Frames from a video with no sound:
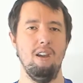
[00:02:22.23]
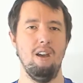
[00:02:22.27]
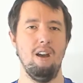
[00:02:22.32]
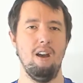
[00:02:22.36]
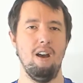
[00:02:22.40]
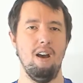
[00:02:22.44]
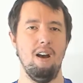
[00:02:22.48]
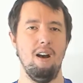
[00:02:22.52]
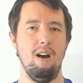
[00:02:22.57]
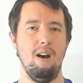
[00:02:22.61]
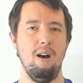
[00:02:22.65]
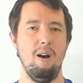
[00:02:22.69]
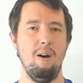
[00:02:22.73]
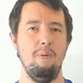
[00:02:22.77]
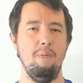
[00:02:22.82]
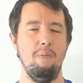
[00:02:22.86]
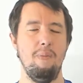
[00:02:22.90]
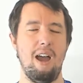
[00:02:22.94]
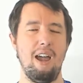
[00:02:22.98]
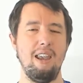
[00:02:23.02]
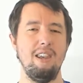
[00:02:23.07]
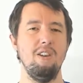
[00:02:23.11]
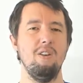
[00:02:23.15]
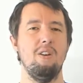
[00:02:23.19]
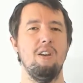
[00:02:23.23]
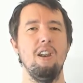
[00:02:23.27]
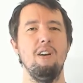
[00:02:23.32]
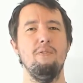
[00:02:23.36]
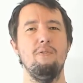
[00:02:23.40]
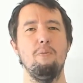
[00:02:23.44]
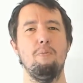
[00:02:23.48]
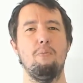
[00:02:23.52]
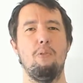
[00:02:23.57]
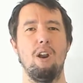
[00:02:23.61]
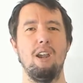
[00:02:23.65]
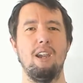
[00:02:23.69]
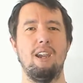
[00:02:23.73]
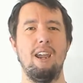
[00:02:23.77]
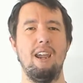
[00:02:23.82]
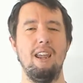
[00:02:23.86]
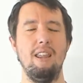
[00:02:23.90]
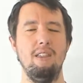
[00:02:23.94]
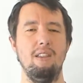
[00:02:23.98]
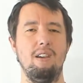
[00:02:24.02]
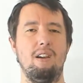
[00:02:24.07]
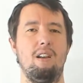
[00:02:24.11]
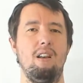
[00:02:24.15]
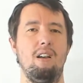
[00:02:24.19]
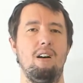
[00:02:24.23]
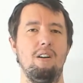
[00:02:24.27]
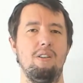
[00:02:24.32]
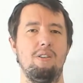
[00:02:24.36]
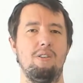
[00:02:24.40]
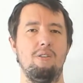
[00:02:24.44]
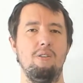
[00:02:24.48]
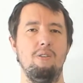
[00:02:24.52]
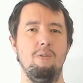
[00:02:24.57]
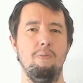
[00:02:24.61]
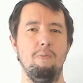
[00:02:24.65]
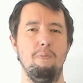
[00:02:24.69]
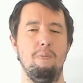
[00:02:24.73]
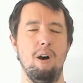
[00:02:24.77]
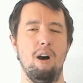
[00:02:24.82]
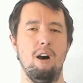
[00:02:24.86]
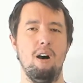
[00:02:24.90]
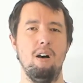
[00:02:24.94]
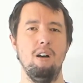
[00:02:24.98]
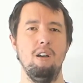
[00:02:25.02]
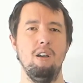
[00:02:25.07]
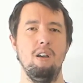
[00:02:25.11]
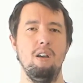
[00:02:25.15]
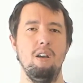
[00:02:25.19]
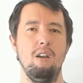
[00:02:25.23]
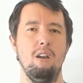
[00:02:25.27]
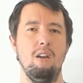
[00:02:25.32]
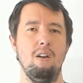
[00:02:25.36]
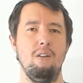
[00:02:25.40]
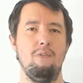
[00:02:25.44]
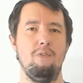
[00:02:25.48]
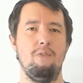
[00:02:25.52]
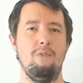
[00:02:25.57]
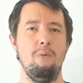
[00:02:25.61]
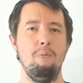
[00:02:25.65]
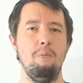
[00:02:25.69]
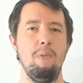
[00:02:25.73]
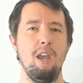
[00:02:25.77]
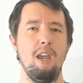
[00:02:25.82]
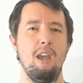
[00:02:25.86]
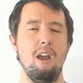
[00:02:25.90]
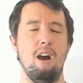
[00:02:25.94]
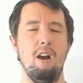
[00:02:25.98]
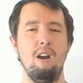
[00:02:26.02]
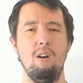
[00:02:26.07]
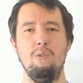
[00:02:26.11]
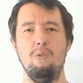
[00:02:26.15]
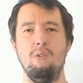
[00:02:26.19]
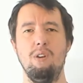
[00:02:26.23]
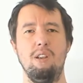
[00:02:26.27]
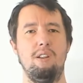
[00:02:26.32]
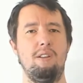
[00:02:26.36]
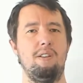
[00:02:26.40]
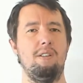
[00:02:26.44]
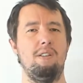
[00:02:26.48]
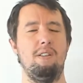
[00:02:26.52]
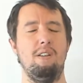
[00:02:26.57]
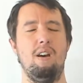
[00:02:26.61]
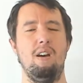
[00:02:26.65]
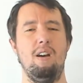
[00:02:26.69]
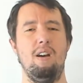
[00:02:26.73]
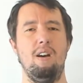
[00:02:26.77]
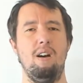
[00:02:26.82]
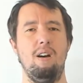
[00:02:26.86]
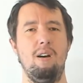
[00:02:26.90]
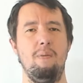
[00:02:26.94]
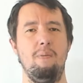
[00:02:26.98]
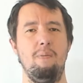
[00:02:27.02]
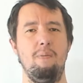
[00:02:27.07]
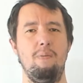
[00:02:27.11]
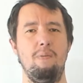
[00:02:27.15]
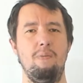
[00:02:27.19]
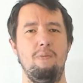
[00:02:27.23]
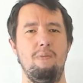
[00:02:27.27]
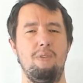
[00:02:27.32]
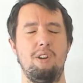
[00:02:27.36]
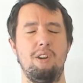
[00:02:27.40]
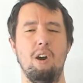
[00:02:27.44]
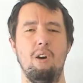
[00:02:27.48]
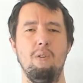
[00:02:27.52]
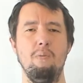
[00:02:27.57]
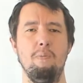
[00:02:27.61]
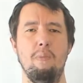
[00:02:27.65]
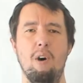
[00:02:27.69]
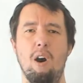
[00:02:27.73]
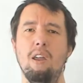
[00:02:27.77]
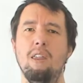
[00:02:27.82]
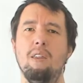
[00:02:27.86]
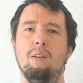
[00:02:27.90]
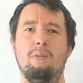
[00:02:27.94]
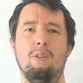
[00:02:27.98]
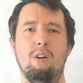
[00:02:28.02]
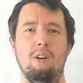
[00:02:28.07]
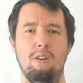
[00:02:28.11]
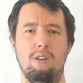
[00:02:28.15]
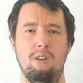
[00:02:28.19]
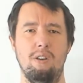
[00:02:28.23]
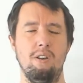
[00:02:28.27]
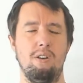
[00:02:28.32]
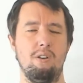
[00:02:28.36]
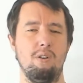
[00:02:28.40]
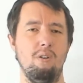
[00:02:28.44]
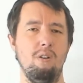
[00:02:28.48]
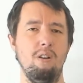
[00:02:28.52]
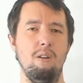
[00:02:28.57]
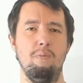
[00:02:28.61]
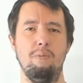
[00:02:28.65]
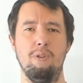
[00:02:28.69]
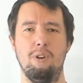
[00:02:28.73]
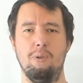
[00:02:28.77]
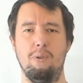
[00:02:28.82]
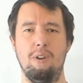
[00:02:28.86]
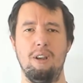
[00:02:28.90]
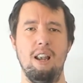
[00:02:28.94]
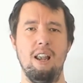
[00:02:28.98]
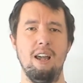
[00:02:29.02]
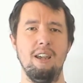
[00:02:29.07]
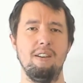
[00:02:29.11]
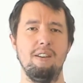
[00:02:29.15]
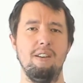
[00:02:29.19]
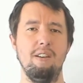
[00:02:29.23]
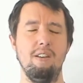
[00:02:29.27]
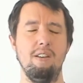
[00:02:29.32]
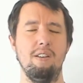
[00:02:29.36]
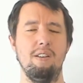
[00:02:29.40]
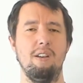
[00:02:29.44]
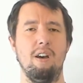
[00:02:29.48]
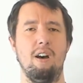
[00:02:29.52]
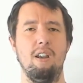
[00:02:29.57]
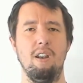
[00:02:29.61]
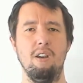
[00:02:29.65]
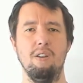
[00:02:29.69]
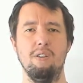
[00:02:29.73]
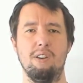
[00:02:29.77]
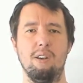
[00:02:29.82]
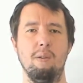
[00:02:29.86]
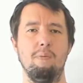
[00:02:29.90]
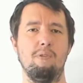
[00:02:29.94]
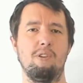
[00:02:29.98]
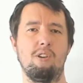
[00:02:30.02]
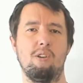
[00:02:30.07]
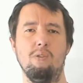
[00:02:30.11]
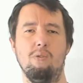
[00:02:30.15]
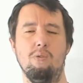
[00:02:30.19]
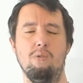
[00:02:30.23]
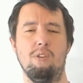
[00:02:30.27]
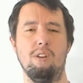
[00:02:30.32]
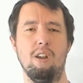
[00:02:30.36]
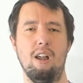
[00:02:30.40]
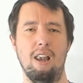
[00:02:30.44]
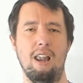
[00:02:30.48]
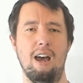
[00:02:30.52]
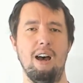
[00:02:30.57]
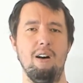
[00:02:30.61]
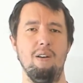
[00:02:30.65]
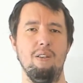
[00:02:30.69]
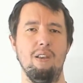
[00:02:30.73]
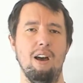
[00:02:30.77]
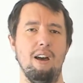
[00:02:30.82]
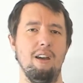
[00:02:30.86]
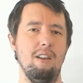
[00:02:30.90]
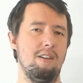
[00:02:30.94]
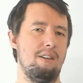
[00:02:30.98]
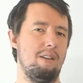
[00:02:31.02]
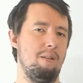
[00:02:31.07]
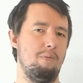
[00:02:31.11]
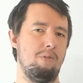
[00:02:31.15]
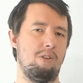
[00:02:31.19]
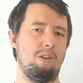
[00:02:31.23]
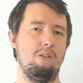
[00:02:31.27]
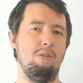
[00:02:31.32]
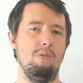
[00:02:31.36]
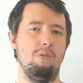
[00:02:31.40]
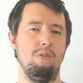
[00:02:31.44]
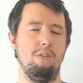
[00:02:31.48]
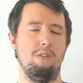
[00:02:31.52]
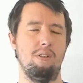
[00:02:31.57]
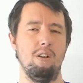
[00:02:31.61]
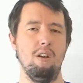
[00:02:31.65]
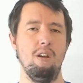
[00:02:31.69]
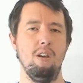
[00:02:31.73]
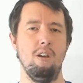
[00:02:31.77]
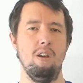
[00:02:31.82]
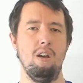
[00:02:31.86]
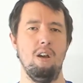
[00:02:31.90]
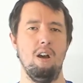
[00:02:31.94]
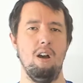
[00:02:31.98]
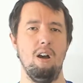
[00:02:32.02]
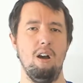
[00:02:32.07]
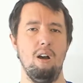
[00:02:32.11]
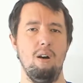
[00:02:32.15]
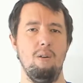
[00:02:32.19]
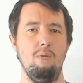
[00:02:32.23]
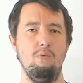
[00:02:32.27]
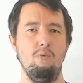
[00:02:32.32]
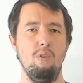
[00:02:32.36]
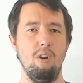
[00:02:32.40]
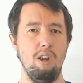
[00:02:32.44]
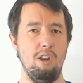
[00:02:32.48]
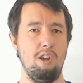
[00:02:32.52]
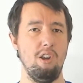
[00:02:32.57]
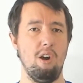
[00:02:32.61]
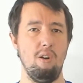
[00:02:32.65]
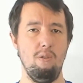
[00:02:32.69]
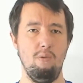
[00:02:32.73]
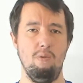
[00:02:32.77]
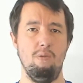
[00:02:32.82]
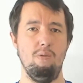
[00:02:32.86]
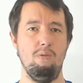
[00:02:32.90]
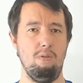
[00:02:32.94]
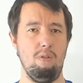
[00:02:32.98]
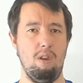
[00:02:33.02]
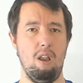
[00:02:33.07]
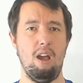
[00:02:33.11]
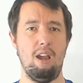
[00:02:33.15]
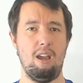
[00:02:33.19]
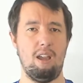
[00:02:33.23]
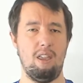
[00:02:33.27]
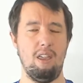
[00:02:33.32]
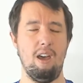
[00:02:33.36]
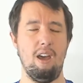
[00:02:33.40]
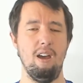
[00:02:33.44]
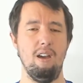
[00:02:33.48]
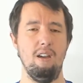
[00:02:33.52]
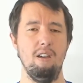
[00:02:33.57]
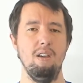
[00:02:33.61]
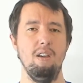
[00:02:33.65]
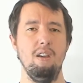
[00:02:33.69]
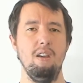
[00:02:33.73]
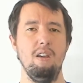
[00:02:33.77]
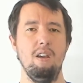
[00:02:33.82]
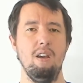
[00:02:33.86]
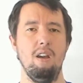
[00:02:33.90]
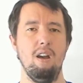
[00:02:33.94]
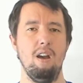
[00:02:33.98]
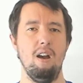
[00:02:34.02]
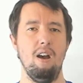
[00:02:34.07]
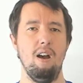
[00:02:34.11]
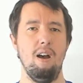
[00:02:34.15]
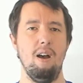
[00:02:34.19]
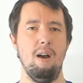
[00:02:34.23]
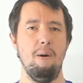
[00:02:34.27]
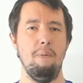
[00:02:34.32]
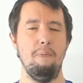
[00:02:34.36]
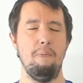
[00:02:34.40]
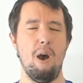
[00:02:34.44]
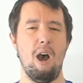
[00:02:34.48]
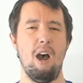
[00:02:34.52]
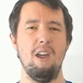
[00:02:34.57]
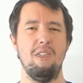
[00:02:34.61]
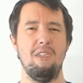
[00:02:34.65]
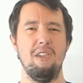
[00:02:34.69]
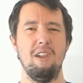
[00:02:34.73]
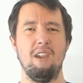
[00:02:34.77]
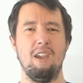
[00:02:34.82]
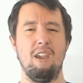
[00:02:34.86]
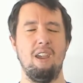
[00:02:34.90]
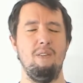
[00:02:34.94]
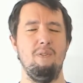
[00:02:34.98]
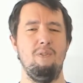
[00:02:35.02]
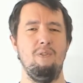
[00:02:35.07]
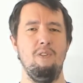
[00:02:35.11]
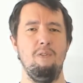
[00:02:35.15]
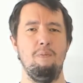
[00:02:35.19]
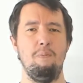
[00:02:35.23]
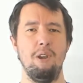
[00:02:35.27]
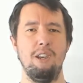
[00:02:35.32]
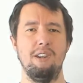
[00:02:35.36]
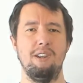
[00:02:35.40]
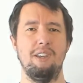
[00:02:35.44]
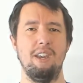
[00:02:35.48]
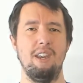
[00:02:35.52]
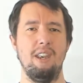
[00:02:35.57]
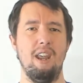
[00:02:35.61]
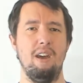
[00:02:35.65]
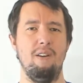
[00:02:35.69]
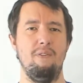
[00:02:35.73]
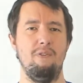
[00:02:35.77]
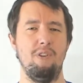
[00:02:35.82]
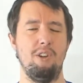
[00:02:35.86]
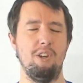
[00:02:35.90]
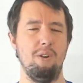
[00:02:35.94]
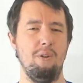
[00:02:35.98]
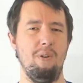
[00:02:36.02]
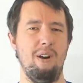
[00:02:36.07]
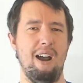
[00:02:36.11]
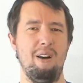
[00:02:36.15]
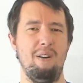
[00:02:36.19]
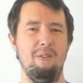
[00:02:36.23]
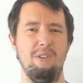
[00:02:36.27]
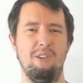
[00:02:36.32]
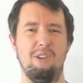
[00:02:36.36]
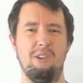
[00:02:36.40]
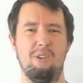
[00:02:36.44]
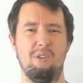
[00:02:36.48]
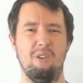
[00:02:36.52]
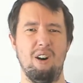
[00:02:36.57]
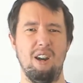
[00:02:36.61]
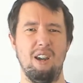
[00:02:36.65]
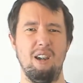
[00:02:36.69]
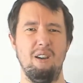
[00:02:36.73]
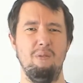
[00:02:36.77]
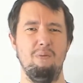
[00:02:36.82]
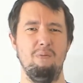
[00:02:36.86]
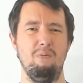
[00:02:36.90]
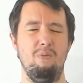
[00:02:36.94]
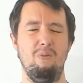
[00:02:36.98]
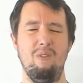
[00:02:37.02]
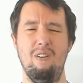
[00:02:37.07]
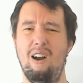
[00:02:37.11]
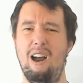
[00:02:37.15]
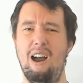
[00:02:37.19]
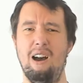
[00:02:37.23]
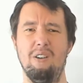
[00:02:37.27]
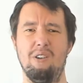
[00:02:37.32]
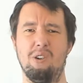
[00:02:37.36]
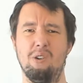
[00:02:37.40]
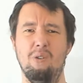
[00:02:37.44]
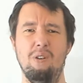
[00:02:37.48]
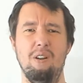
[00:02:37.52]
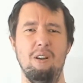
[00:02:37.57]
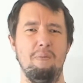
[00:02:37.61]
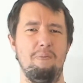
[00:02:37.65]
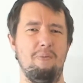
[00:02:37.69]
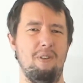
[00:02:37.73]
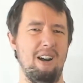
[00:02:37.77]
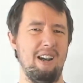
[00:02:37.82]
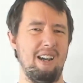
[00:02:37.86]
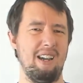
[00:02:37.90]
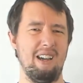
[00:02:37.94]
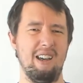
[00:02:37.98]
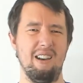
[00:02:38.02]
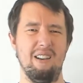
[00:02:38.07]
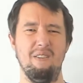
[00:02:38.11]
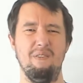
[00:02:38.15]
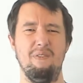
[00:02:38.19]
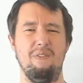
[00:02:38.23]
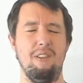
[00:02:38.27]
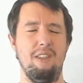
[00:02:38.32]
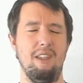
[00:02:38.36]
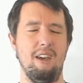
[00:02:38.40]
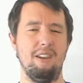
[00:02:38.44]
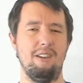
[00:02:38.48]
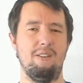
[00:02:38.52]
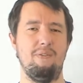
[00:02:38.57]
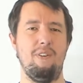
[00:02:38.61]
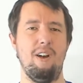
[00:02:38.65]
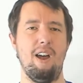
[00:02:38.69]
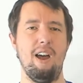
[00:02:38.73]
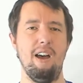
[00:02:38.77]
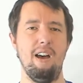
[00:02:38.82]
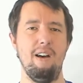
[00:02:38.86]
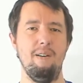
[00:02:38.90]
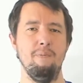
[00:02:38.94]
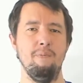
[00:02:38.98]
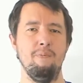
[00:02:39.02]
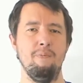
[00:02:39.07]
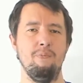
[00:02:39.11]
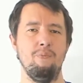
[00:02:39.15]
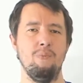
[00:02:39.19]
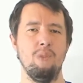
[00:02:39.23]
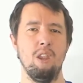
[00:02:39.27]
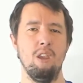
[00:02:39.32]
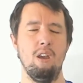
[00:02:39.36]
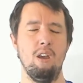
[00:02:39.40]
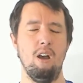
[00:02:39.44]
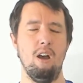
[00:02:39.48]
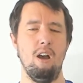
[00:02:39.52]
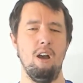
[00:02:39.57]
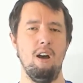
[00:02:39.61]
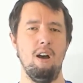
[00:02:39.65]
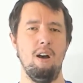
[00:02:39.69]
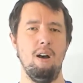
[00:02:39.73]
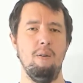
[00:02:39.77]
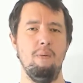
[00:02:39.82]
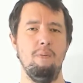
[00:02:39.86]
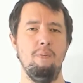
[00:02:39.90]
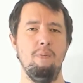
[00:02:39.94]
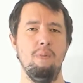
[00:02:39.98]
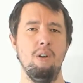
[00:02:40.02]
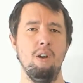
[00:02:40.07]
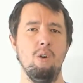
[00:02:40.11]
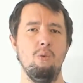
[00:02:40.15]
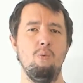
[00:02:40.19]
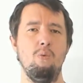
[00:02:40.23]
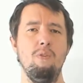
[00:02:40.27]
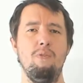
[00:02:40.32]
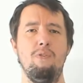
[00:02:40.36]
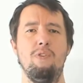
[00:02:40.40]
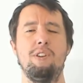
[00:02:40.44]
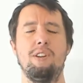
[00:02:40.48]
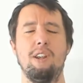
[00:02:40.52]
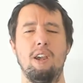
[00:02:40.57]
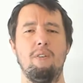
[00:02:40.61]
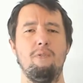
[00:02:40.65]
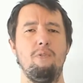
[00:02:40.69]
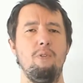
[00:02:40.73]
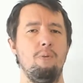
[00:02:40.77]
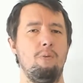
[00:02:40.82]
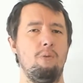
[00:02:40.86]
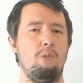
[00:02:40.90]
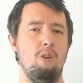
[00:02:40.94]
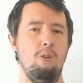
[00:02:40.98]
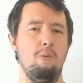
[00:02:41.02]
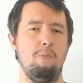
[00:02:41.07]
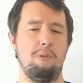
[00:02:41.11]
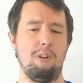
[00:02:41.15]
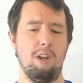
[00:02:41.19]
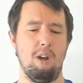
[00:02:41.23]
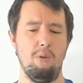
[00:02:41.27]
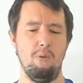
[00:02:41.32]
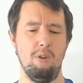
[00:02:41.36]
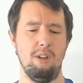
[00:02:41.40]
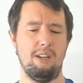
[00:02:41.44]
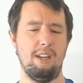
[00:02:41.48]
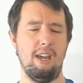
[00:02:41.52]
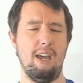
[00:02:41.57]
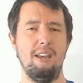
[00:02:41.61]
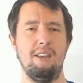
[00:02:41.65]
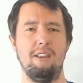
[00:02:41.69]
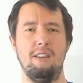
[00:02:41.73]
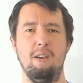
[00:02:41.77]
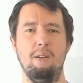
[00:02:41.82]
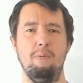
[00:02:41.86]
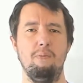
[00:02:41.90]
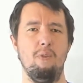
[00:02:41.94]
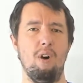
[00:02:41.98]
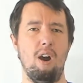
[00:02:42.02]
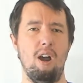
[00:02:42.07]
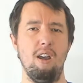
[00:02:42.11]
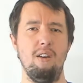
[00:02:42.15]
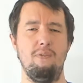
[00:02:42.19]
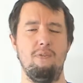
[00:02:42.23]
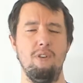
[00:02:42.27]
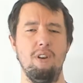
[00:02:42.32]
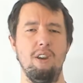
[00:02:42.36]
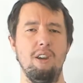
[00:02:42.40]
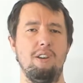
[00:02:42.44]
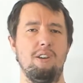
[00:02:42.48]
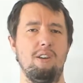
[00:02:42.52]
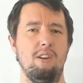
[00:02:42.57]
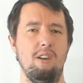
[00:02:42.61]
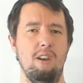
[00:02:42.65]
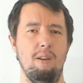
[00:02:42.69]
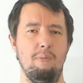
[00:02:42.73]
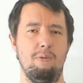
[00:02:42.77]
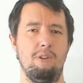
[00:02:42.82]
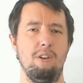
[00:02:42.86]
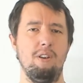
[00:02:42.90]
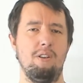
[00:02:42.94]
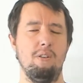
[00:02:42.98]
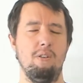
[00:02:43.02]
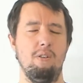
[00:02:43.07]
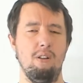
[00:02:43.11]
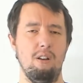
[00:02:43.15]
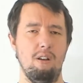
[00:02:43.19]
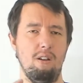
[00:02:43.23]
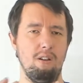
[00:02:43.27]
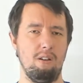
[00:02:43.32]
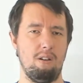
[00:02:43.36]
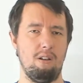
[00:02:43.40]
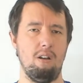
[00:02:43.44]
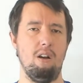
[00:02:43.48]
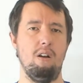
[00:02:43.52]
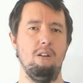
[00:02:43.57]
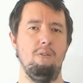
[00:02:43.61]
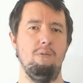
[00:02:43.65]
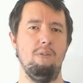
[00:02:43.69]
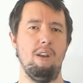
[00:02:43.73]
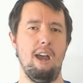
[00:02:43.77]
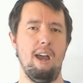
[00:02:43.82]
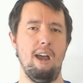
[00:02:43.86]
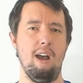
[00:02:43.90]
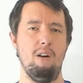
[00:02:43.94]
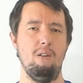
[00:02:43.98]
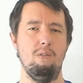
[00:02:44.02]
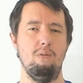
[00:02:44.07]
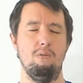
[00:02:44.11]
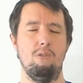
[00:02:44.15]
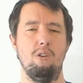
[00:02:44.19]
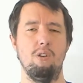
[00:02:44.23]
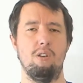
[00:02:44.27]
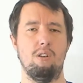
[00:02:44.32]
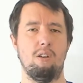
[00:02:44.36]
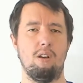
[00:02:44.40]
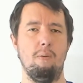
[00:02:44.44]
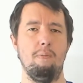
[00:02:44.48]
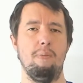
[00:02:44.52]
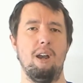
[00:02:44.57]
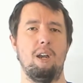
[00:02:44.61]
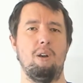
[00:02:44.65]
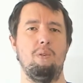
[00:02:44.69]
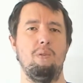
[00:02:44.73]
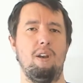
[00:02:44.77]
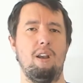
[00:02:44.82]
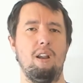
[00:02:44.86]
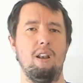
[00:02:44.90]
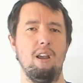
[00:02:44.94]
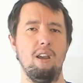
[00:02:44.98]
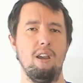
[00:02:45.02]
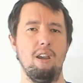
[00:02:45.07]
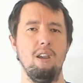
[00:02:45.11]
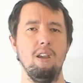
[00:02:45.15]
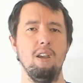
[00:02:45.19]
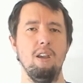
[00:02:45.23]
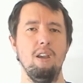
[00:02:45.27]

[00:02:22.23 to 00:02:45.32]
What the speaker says: And you can have a break in the classroom, but for me, I always don't mind them going to the toilet between lessons. I know some schools allow that, and some schools really don't like that. But I think if you've been sitting there for 2 hours straight without a toilet break, I don't think that's fair. With the sixth form groups, I always say to them, right, if you need to nip to the toilet, go now, just come back quickly.